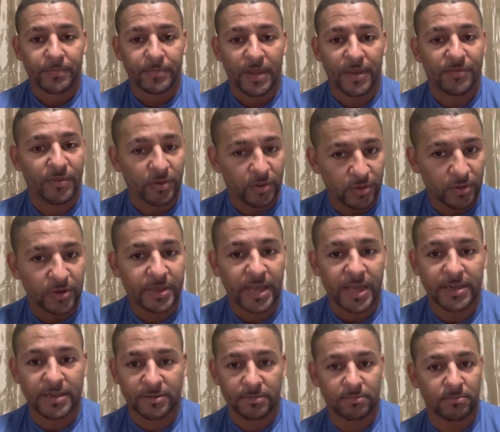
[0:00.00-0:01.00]
If you look
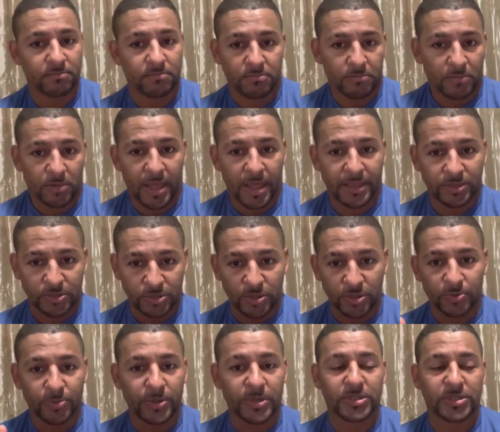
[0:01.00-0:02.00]
at, like, do
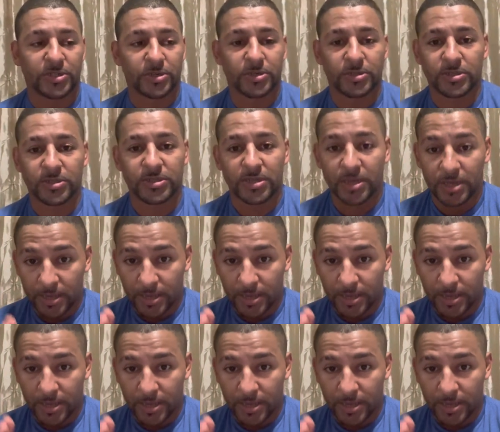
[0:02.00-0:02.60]
the research.